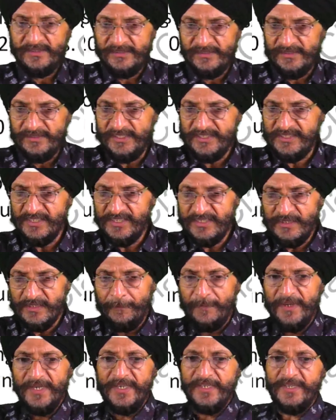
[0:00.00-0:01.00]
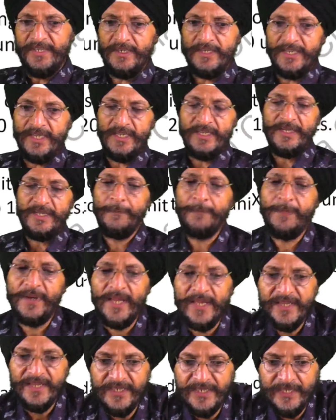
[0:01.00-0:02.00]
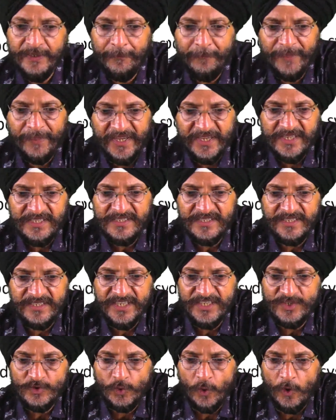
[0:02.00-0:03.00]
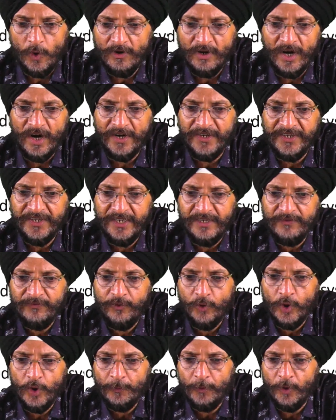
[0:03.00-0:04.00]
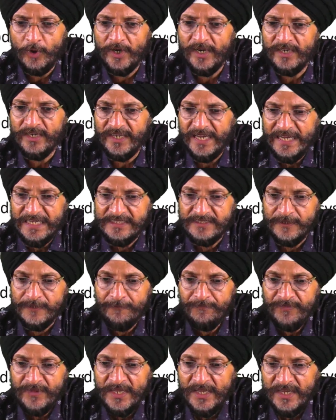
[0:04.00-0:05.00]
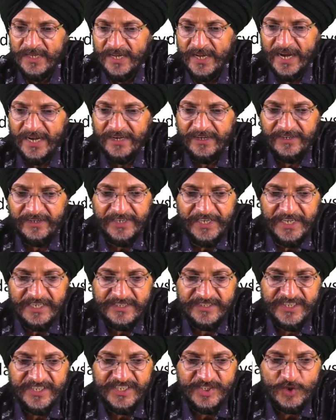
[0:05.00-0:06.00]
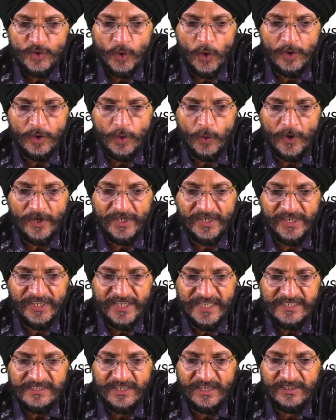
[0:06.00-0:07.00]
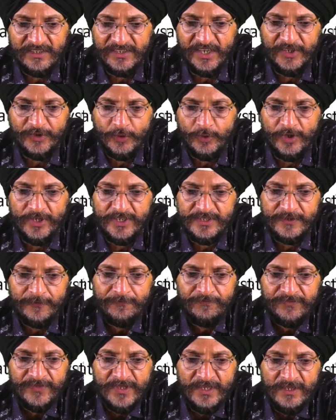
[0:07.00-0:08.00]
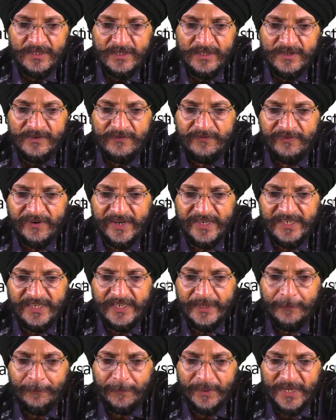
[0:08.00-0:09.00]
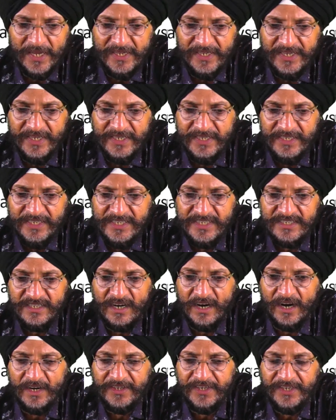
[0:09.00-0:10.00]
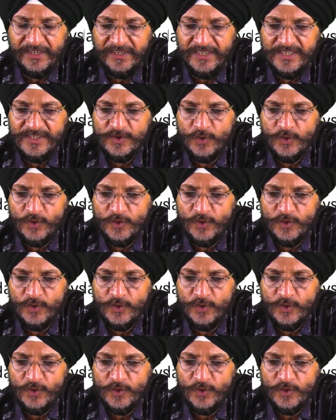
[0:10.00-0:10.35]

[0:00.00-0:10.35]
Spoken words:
this example in detail. Employee E begins a stock audit for product X and reads the stock quantity as 100 units. While employee E's audit is